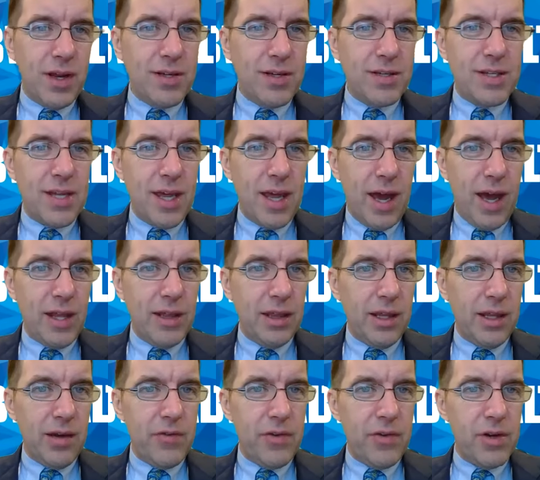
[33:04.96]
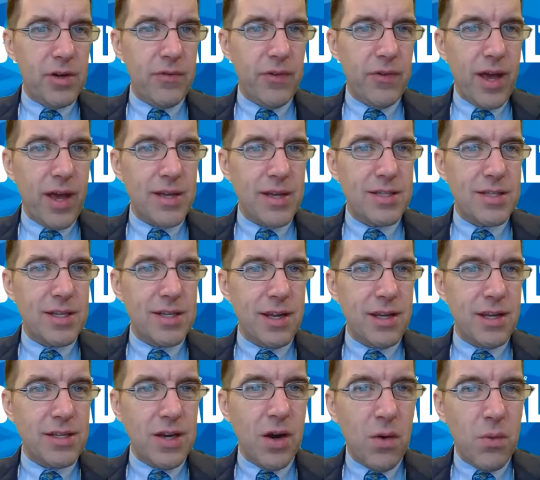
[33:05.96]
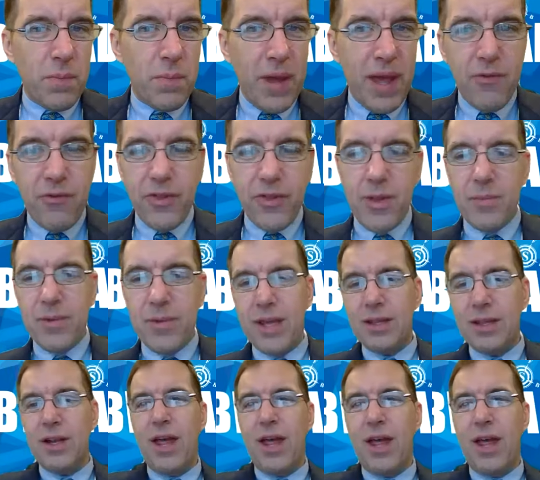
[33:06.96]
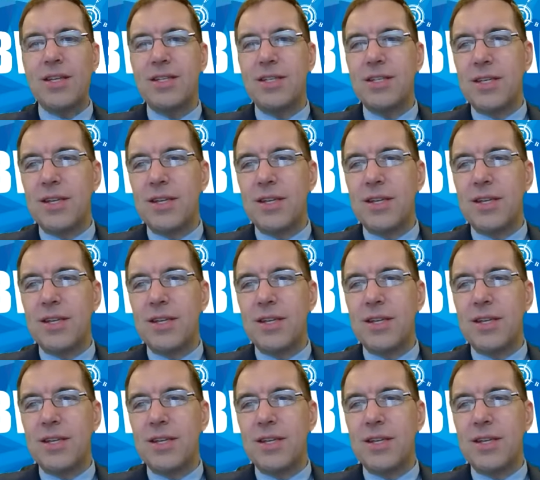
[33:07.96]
I just say I love your advice that you don't pay for them to get their license.